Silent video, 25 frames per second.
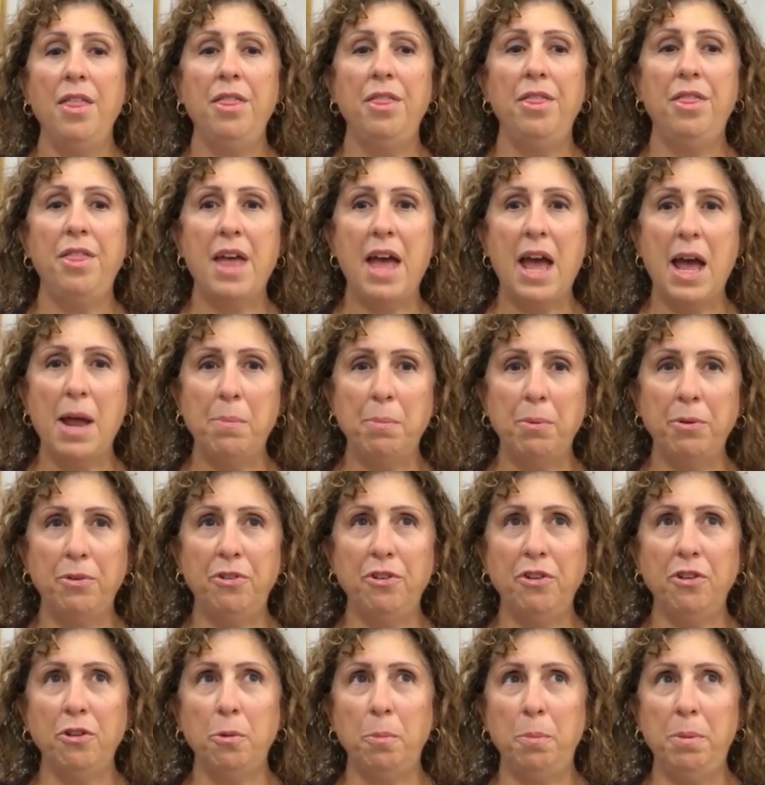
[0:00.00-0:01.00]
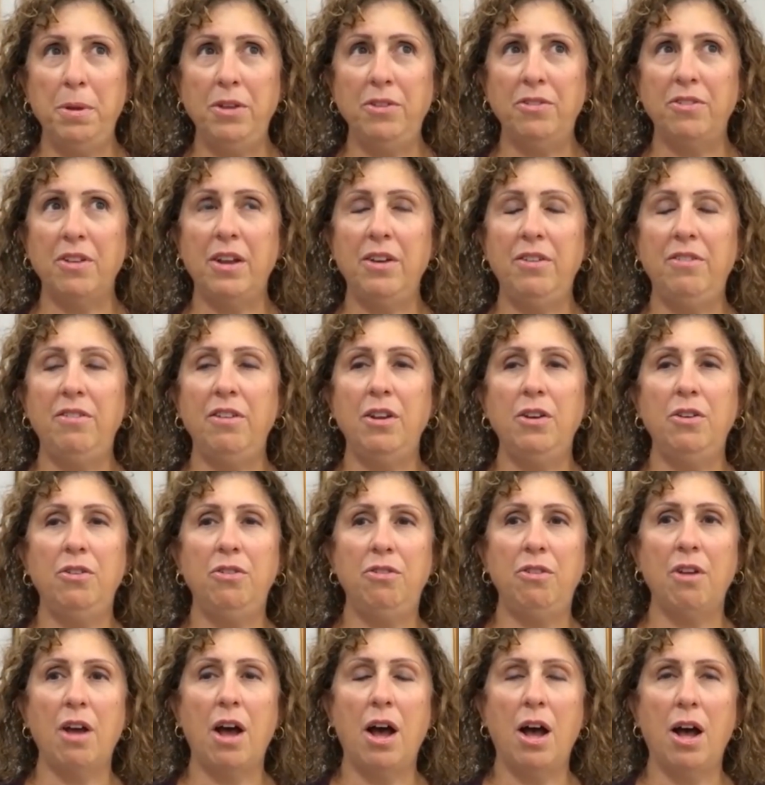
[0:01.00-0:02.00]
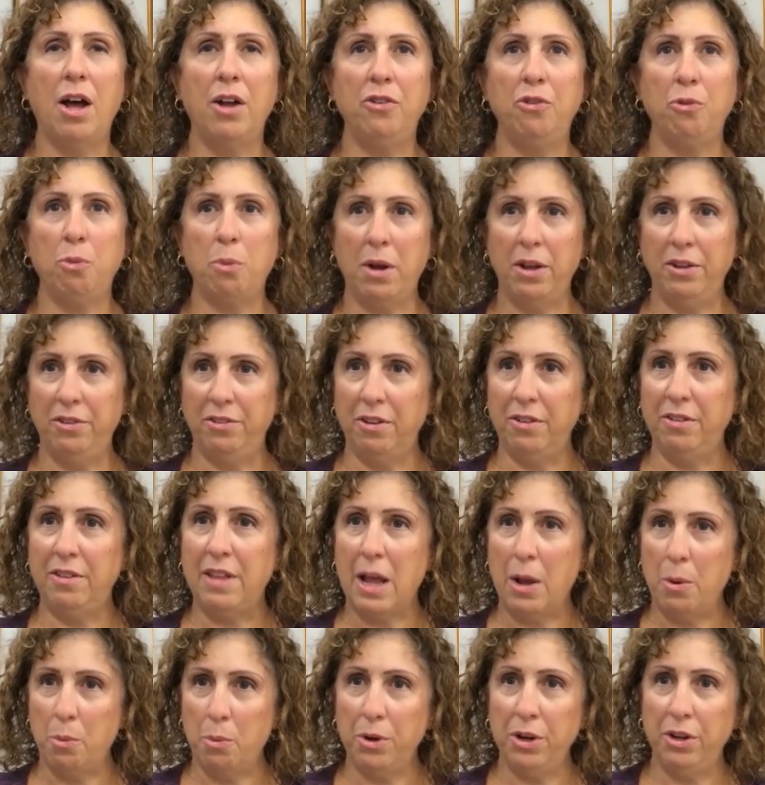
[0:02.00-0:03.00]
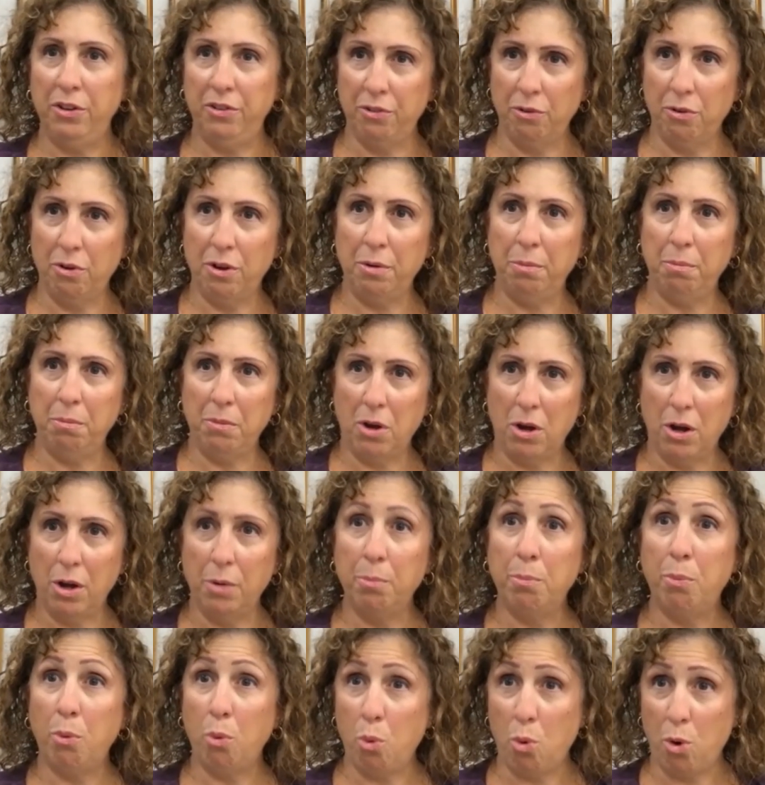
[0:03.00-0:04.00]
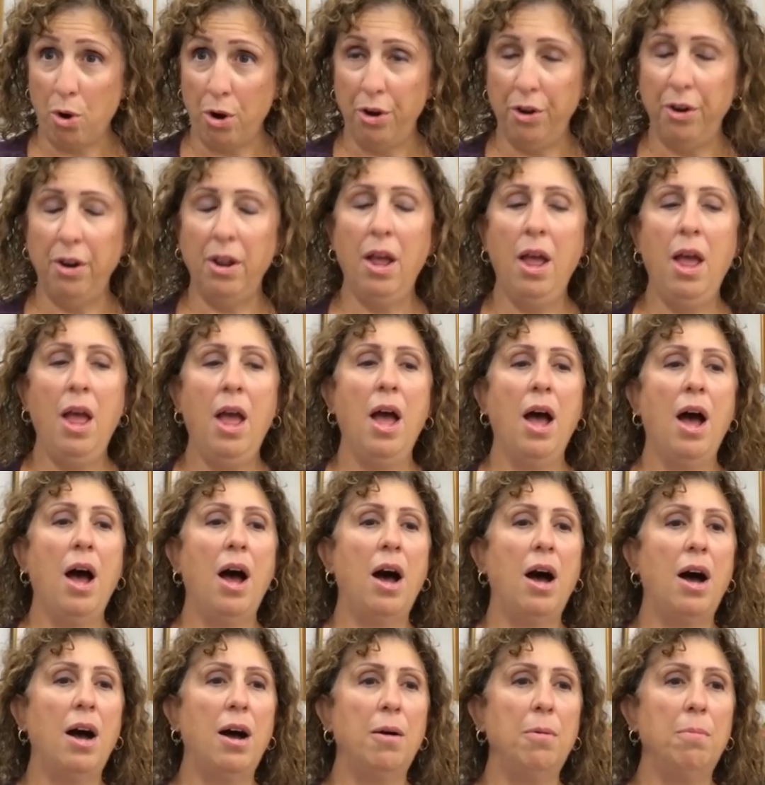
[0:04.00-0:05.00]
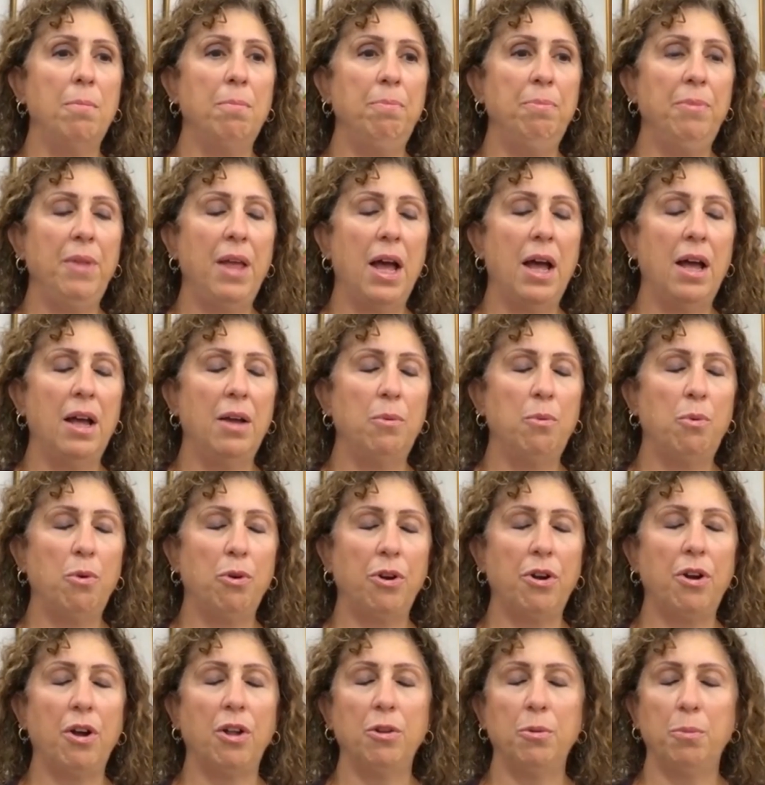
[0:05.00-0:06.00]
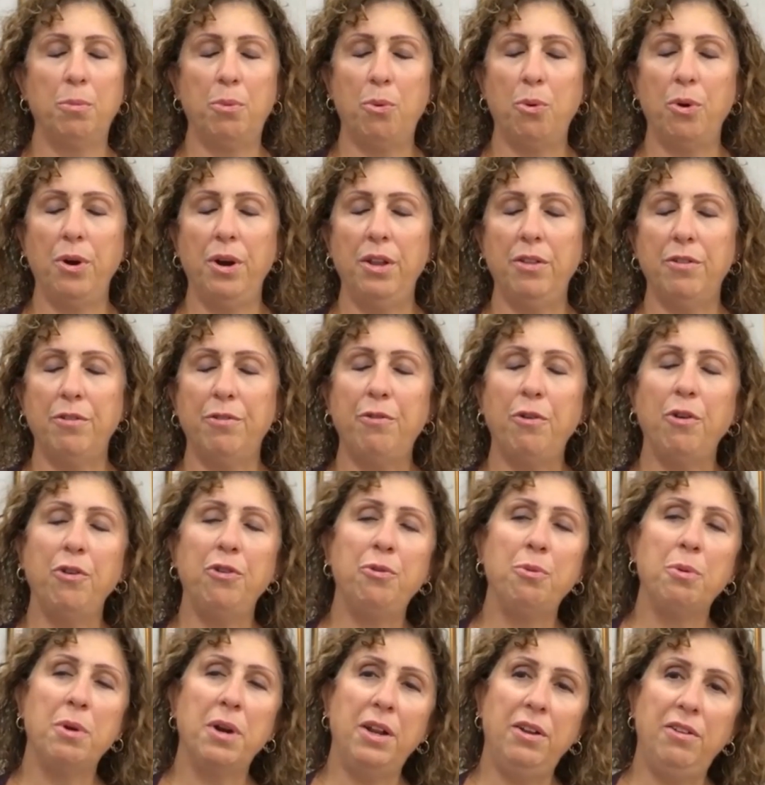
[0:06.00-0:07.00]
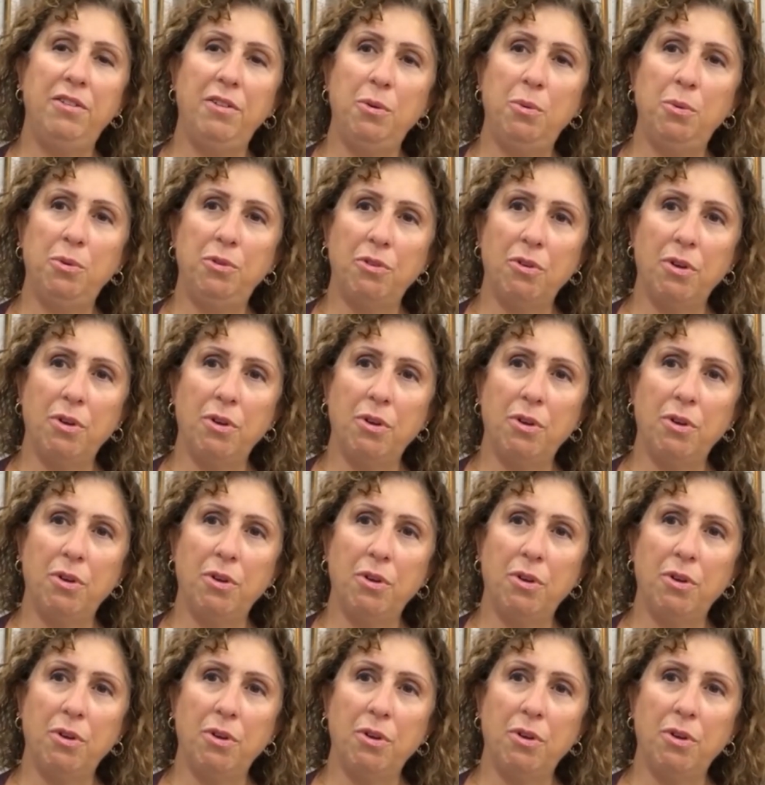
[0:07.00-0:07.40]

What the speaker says: That particular piece I did twice. So that one is on board, watercolor board. The first one I did was